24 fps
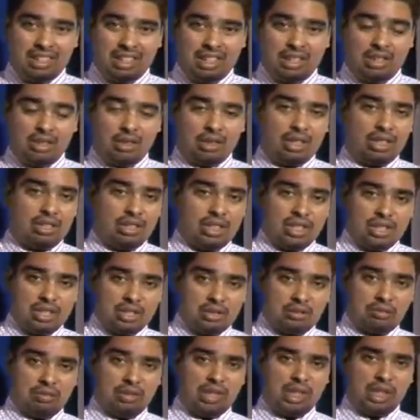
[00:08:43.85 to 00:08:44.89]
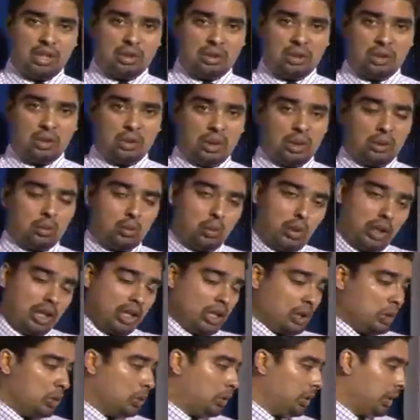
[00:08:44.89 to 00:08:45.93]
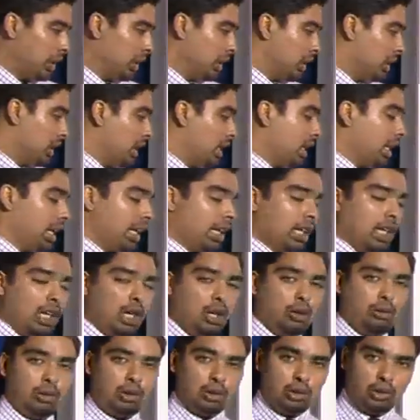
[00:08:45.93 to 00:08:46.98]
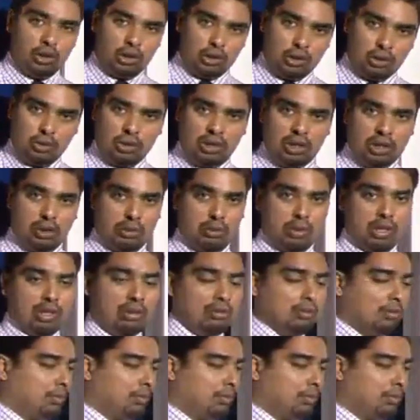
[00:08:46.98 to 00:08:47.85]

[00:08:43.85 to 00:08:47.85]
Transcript: an organization without knowing why you're doing it and how you're going to do it as well.